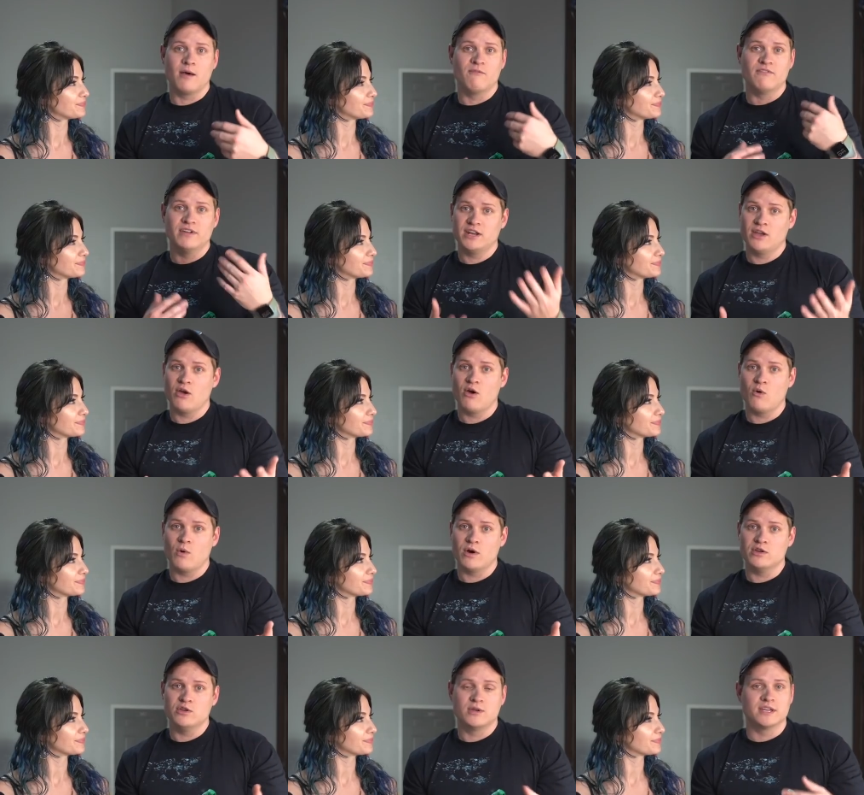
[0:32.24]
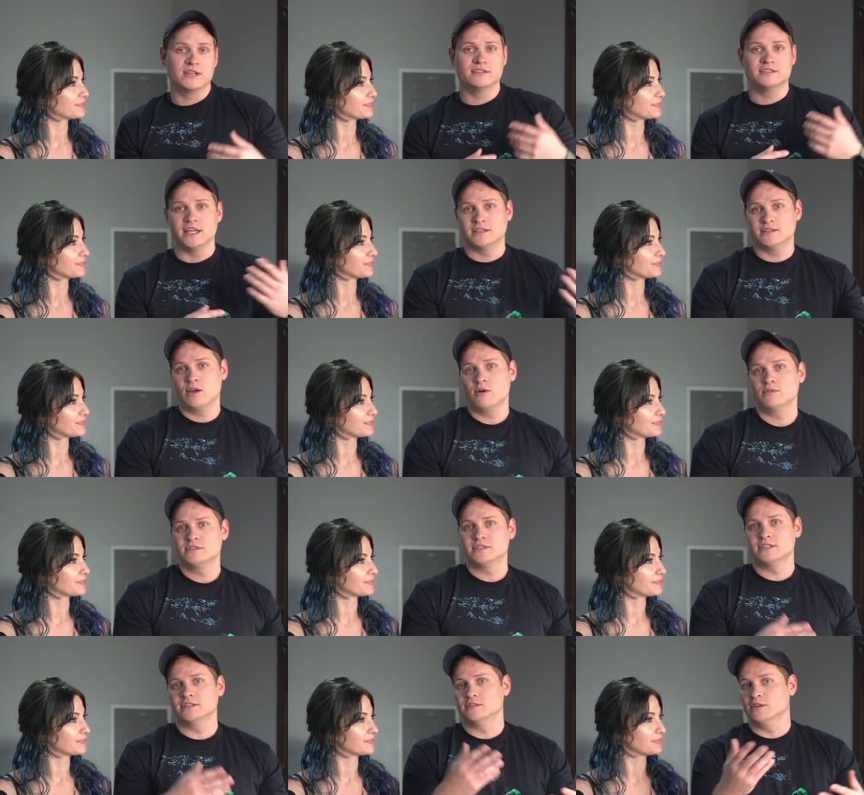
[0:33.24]
Speaker 1: video where you can take notes
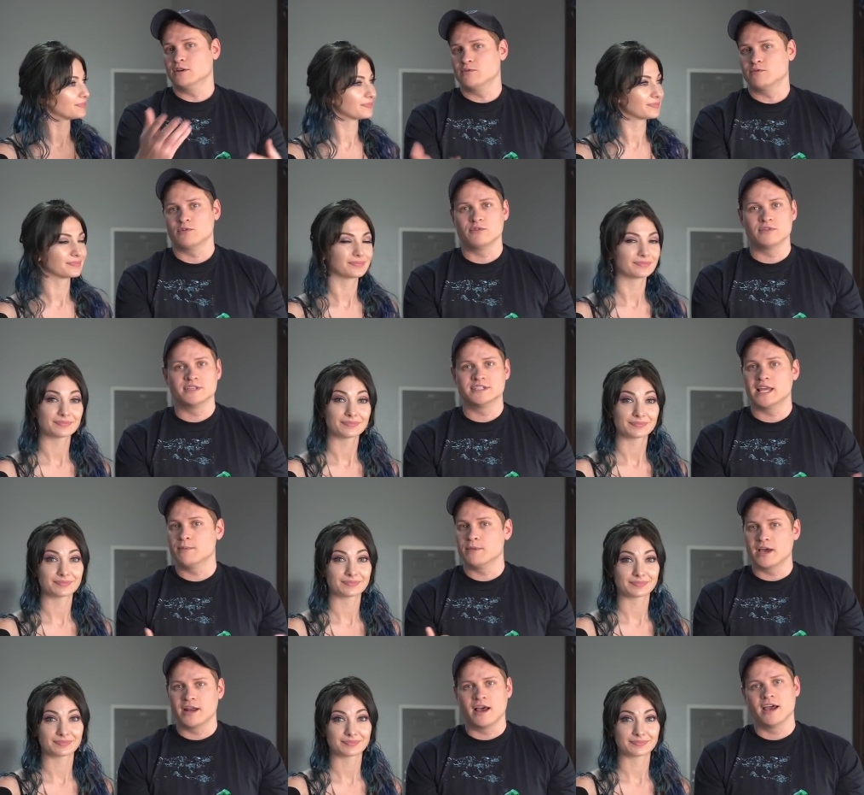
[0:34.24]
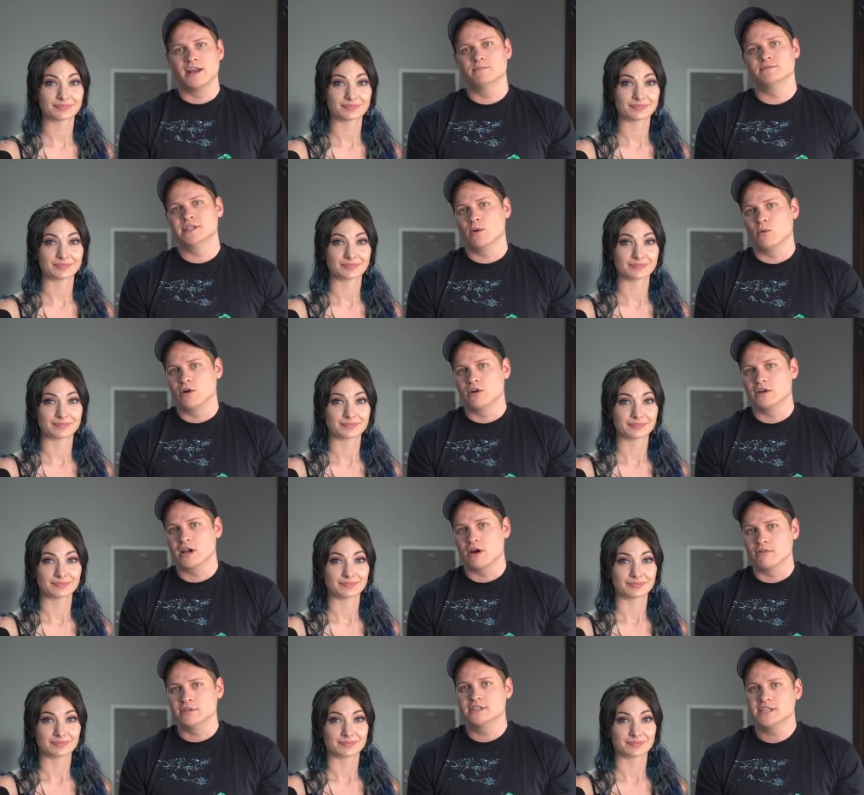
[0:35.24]
and look for the same kind of items that we're
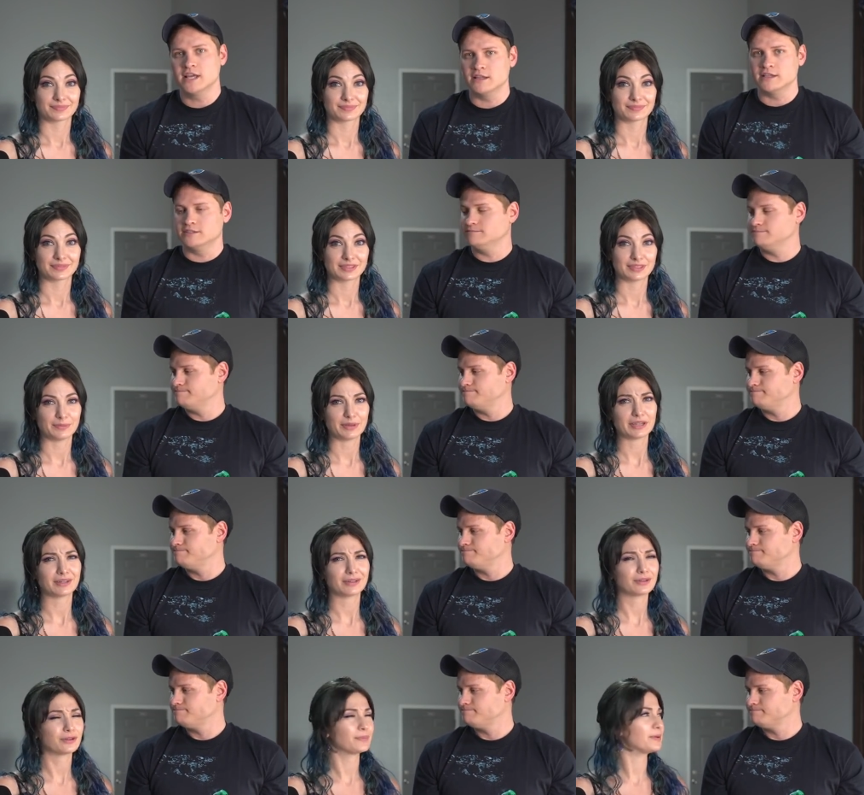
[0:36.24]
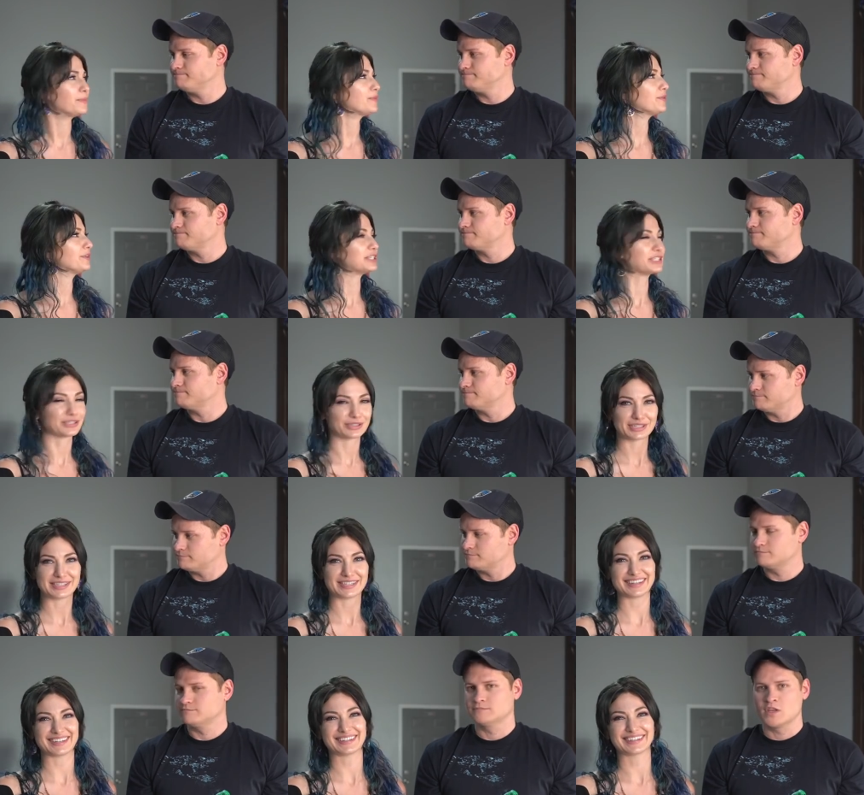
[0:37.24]
currently selling.
Speaker 2: To make it a little bit more
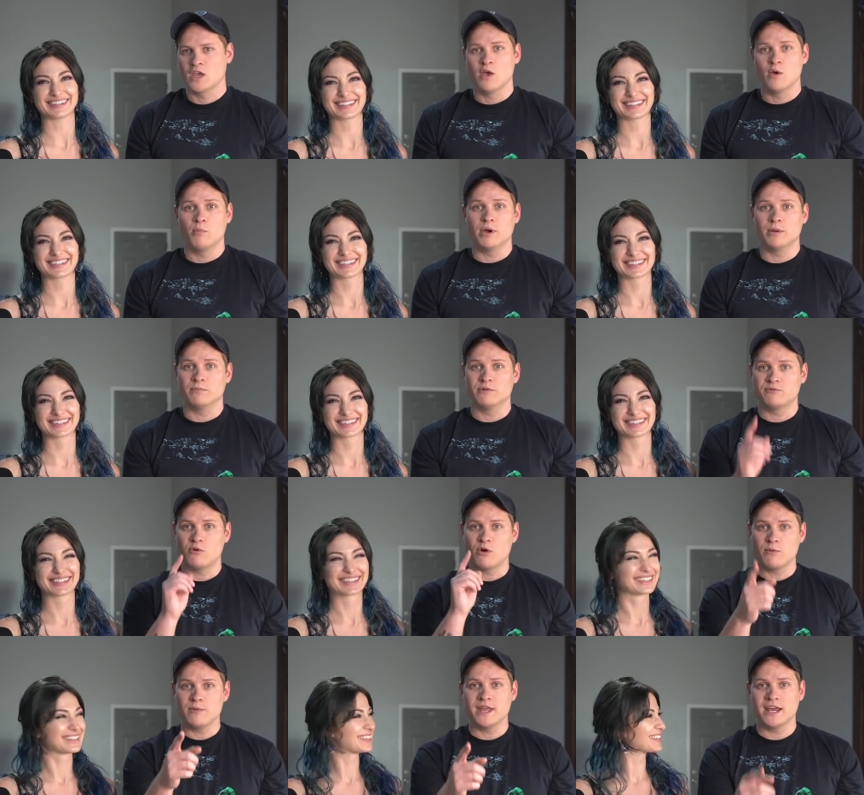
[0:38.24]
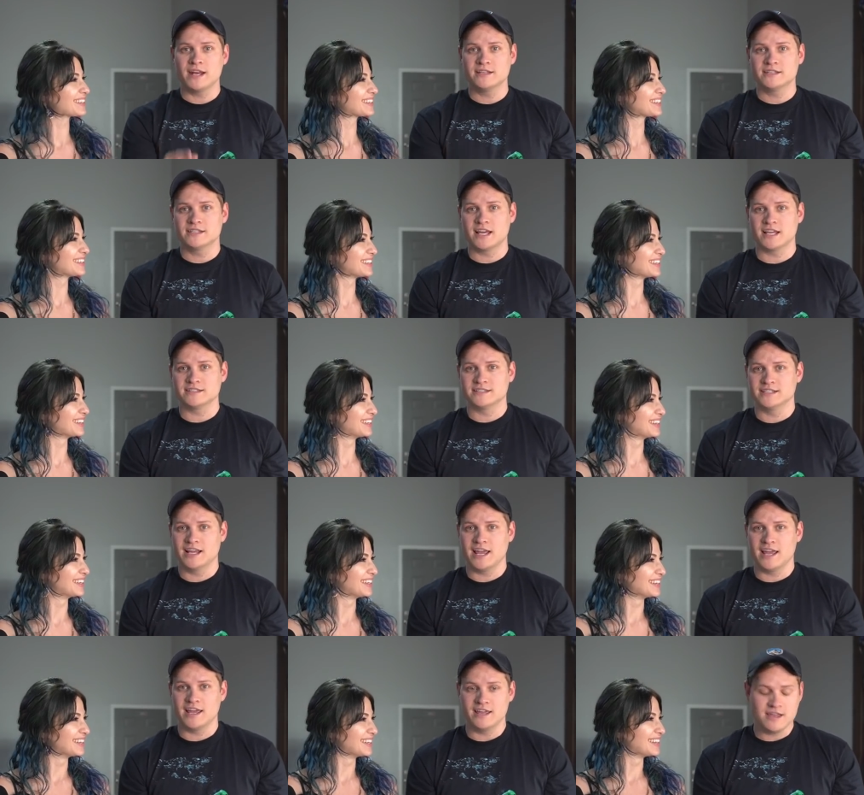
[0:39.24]
interesting.
Speaker 1: But before we get into that
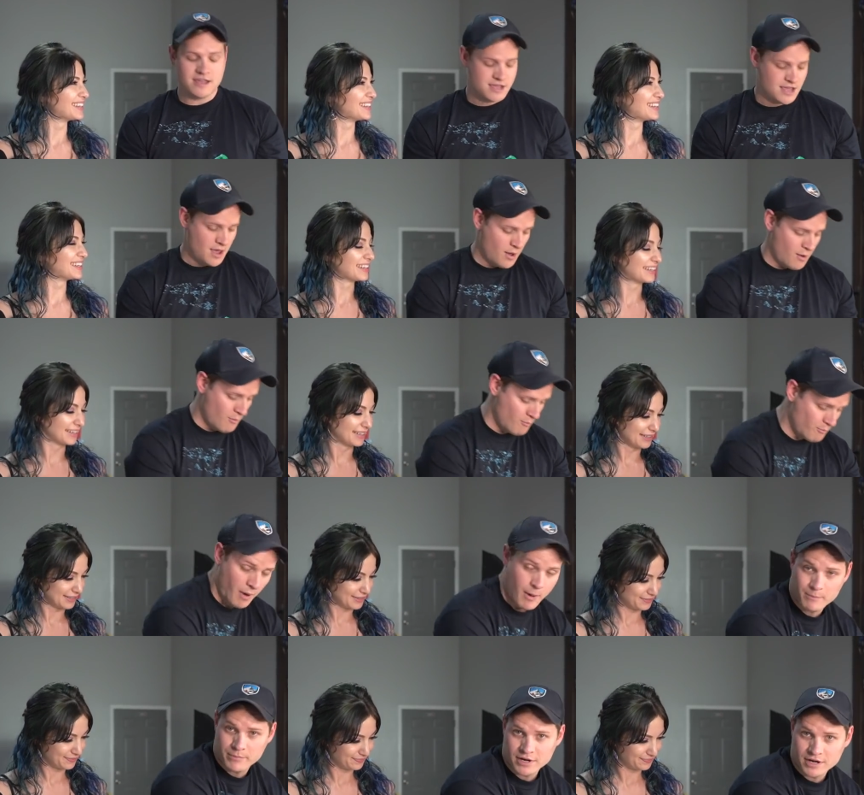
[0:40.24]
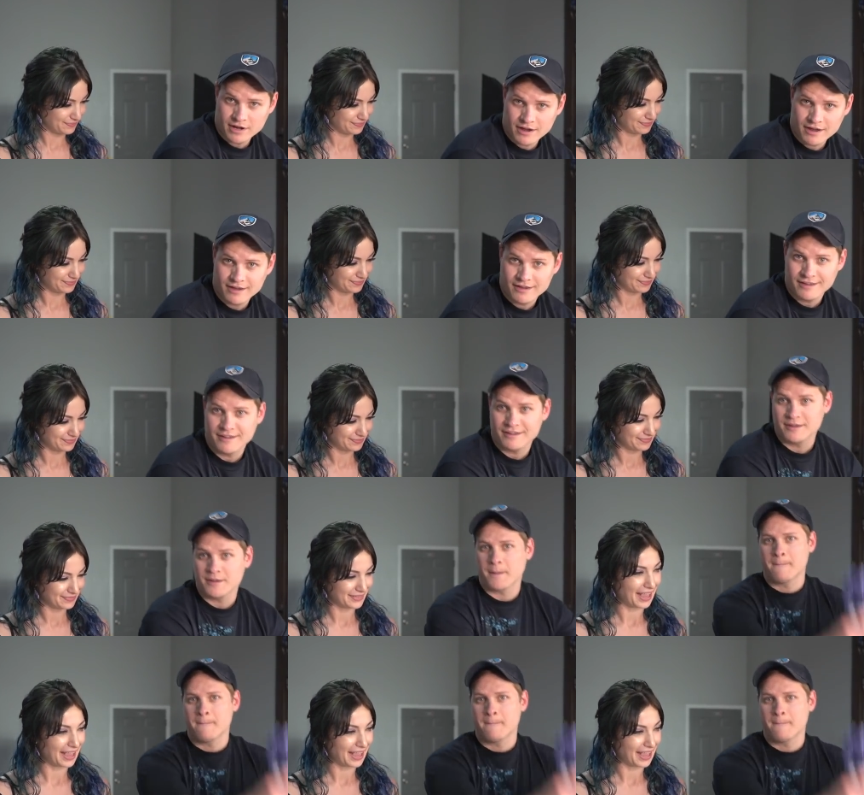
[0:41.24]
today, bum da da